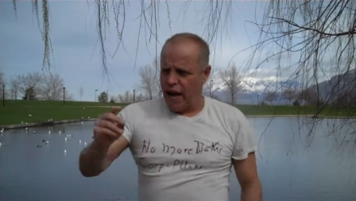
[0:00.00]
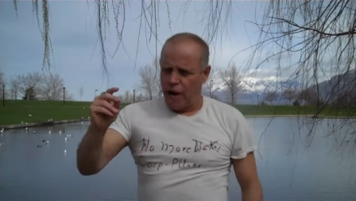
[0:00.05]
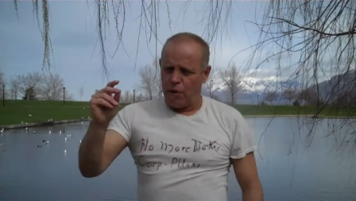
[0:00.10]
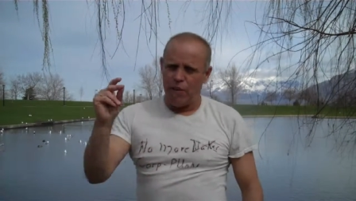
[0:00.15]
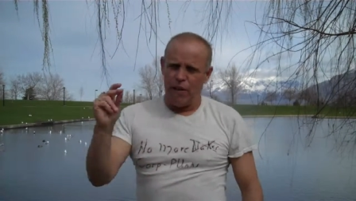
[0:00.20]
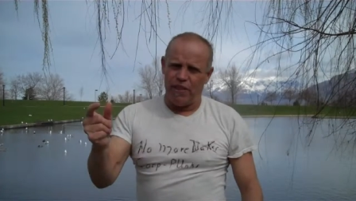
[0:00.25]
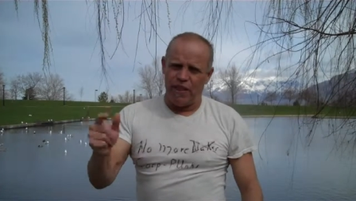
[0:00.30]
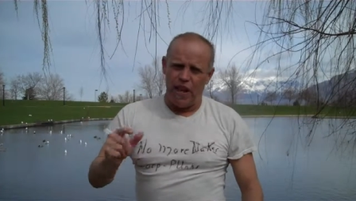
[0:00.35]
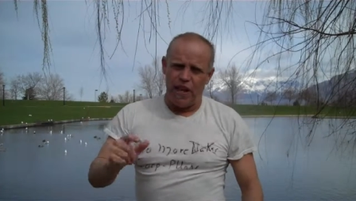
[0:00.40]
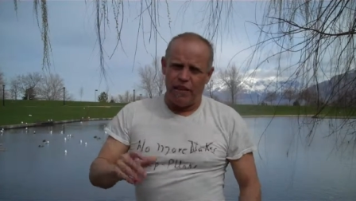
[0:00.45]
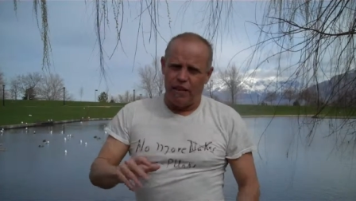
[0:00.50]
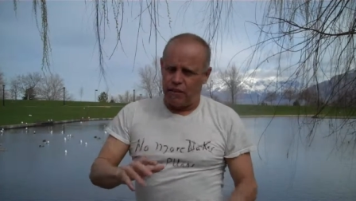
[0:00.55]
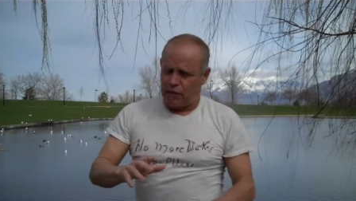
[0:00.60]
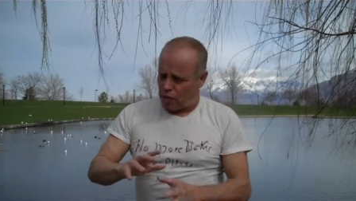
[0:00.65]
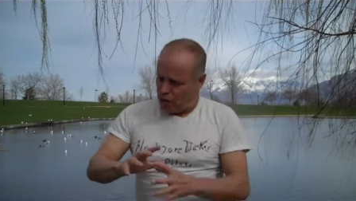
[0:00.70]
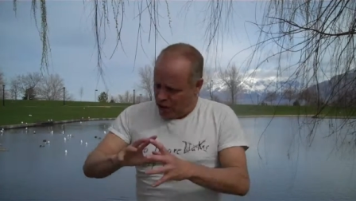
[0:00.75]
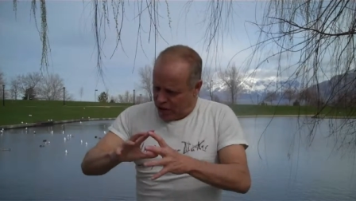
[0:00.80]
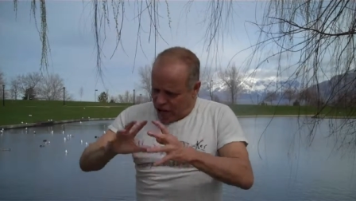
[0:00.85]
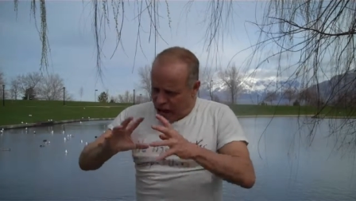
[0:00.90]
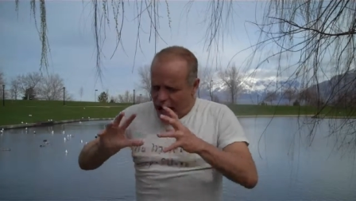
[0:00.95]
And when that
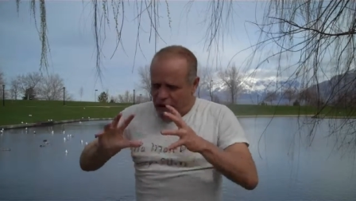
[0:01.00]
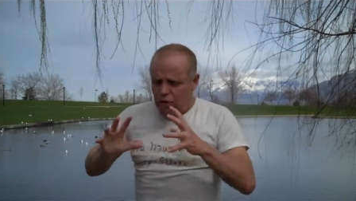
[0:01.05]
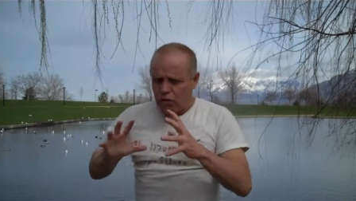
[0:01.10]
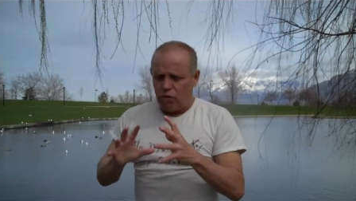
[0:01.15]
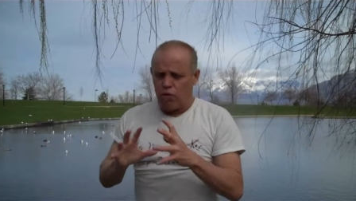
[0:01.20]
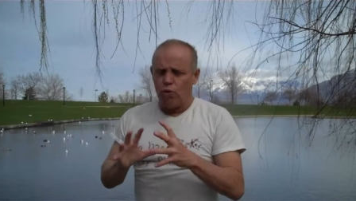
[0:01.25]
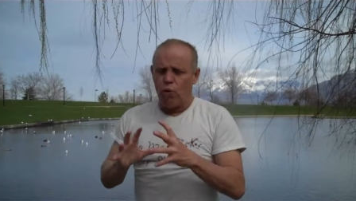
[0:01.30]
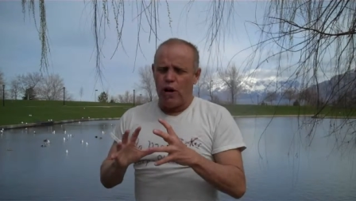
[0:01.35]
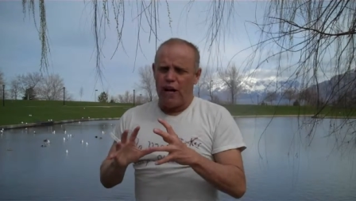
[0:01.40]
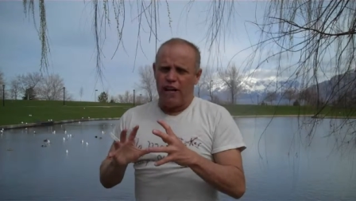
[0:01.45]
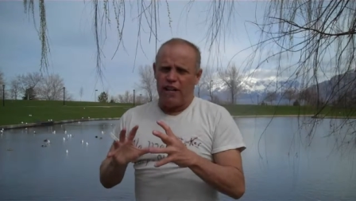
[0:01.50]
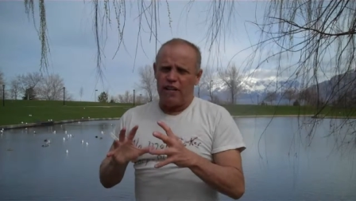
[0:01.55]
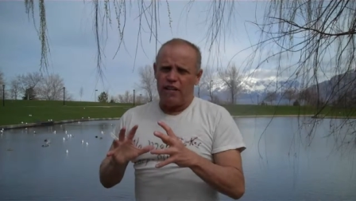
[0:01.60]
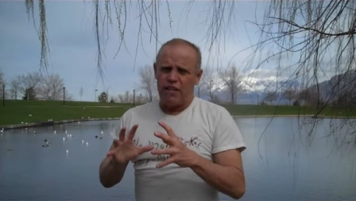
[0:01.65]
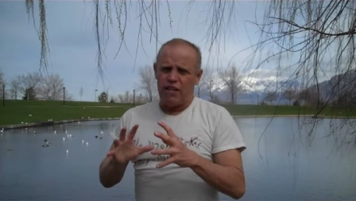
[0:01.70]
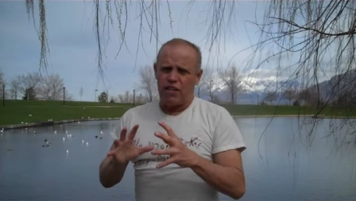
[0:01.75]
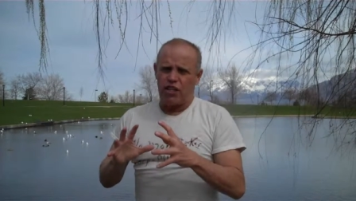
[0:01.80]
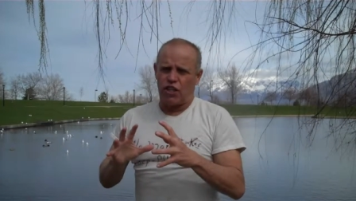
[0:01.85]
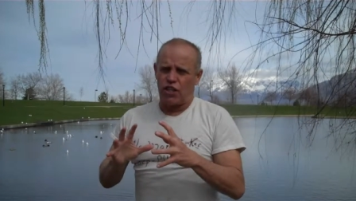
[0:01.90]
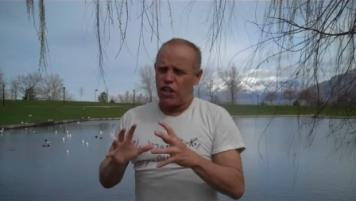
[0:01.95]
when that wind
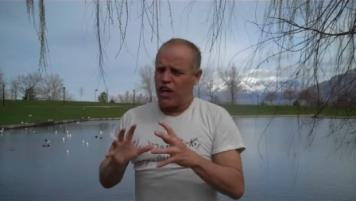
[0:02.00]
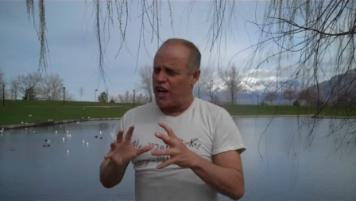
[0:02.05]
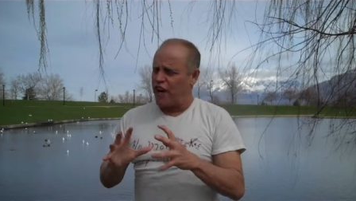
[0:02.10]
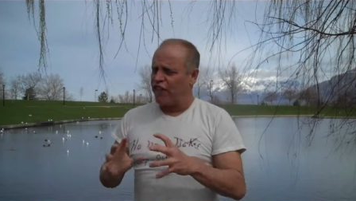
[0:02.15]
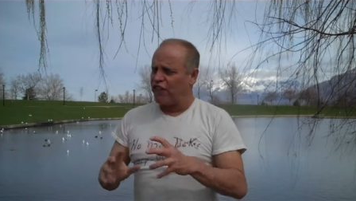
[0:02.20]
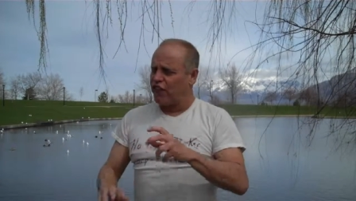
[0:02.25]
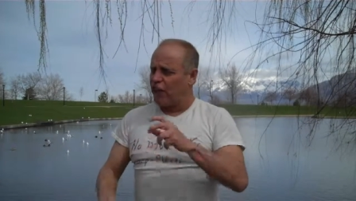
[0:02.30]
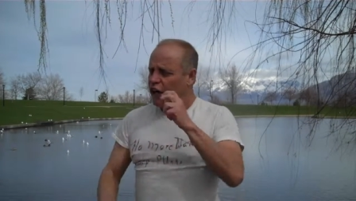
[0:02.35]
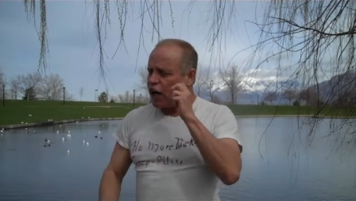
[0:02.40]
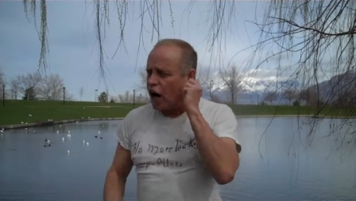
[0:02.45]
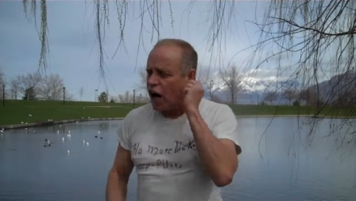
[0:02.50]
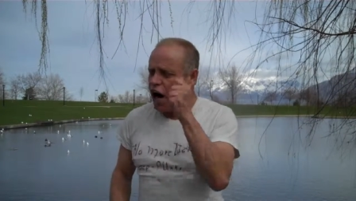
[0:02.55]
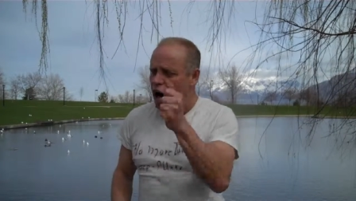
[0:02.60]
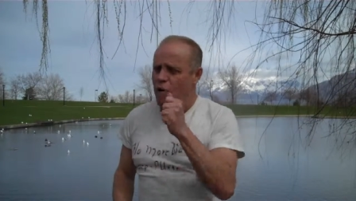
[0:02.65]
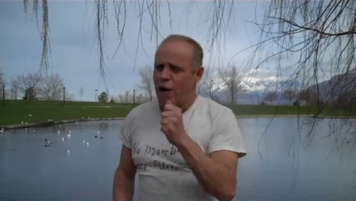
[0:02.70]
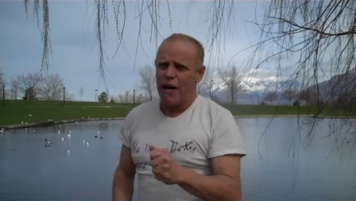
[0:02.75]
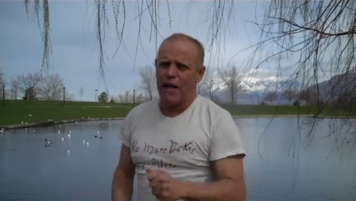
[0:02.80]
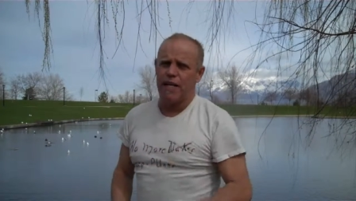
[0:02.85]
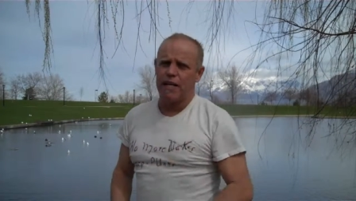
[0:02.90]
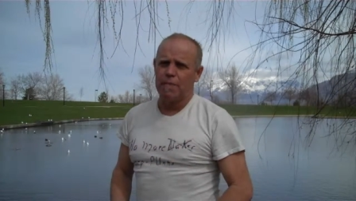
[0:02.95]
shift, the
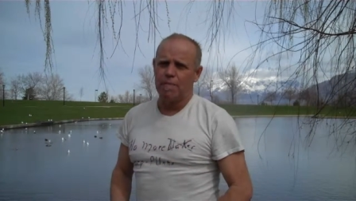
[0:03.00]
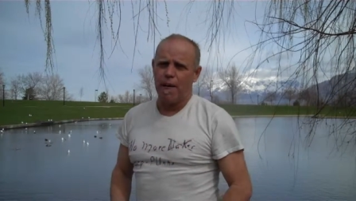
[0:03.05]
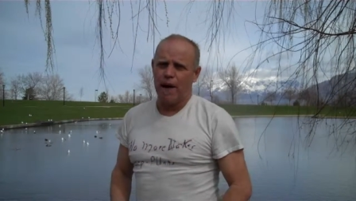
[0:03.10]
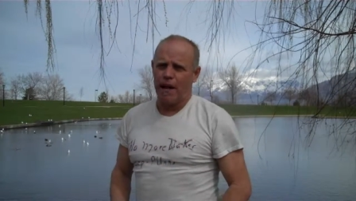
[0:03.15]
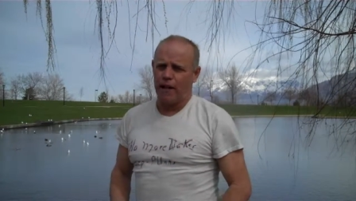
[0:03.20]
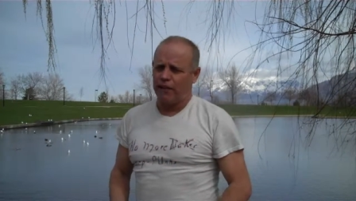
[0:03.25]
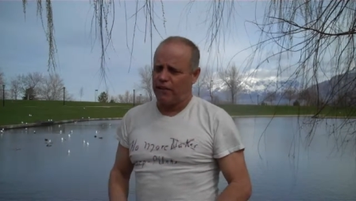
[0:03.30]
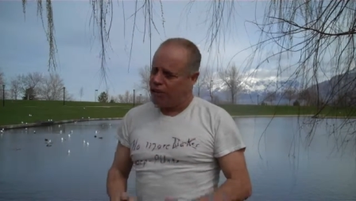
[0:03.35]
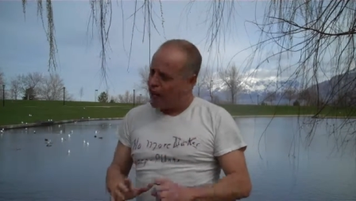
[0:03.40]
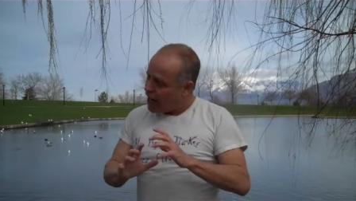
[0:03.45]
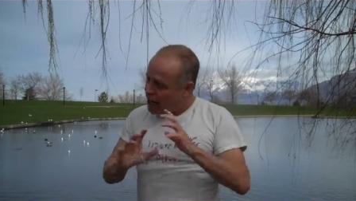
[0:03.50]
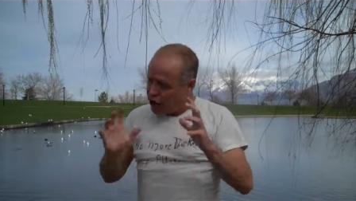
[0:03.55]
call went into Pendleton.